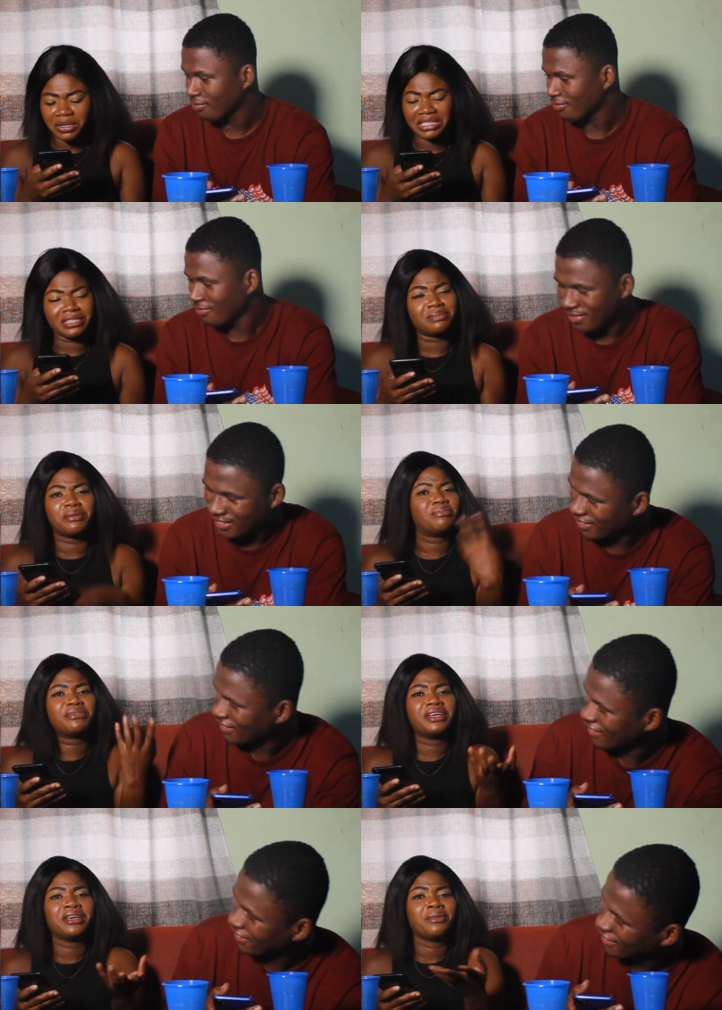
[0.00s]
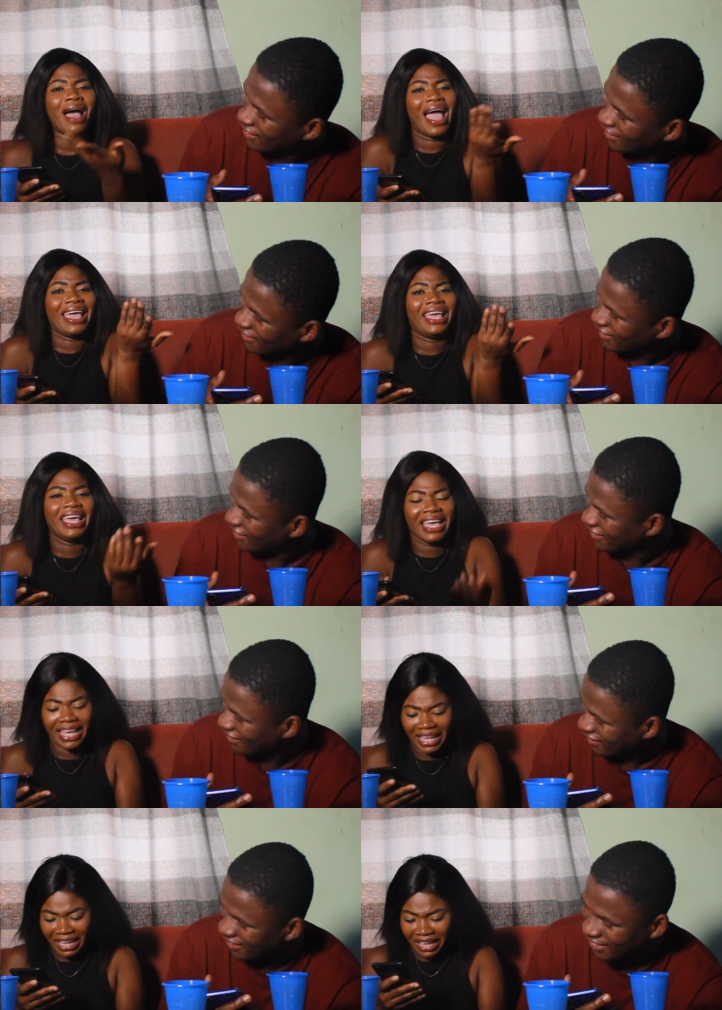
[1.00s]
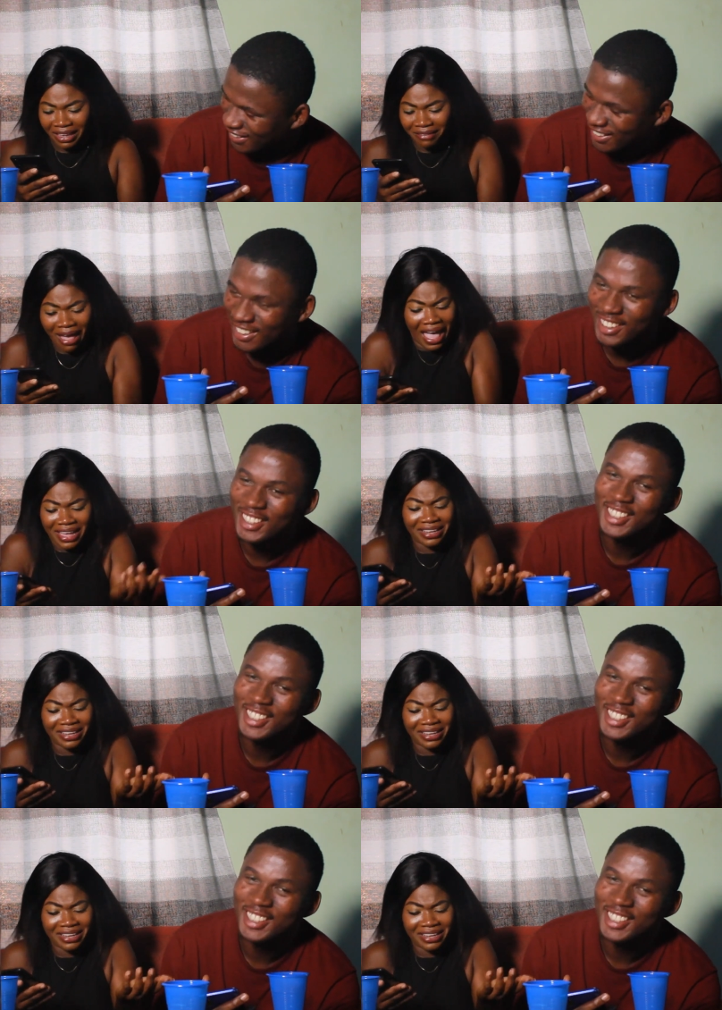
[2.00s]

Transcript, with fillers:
Speaker 1: questions, baby? Why? Hi.